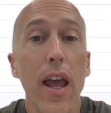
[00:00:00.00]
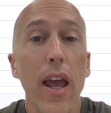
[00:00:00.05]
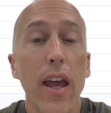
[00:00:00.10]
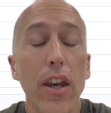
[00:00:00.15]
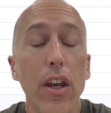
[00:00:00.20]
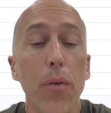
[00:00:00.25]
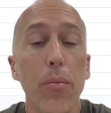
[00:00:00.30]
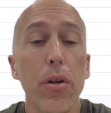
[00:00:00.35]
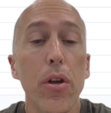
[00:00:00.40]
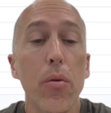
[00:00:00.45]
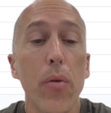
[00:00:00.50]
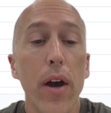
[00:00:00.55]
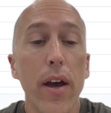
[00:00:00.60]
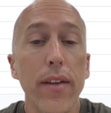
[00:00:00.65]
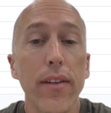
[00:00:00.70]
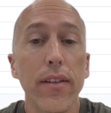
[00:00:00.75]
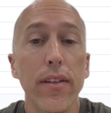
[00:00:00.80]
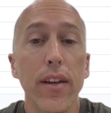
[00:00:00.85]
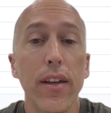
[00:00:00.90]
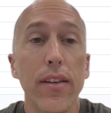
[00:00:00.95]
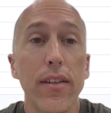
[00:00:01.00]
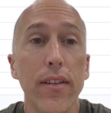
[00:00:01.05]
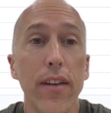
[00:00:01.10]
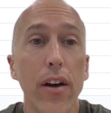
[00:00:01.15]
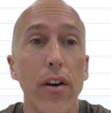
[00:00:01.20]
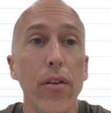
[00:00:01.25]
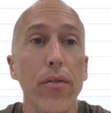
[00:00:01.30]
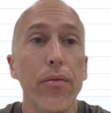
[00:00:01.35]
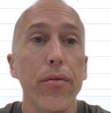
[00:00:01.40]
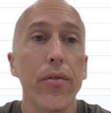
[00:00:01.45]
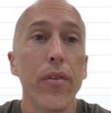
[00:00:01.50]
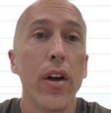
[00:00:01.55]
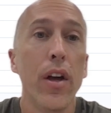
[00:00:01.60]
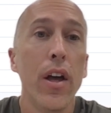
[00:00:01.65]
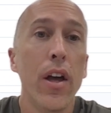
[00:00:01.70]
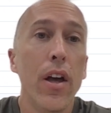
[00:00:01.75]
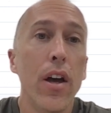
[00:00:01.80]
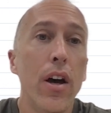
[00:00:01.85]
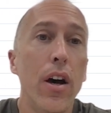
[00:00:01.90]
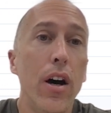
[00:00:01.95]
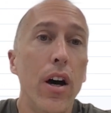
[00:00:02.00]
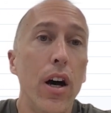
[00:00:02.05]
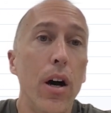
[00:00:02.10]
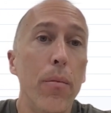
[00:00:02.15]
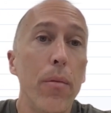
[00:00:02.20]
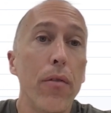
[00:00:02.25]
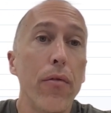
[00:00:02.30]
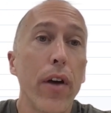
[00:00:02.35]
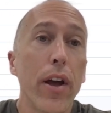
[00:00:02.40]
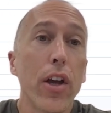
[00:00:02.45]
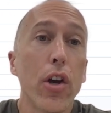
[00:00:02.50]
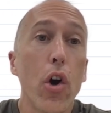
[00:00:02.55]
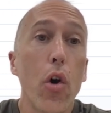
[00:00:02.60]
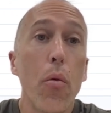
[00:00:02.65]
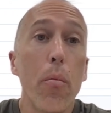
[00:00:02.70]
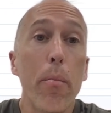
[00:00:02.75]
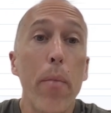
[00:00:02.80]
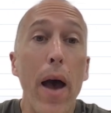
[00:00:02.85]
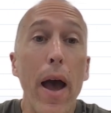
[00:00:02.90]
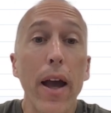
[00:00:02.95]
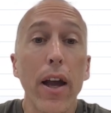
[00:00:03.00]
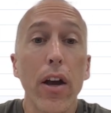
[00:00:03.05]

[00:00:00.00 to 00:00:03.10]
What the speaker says: AWS itself. If I go back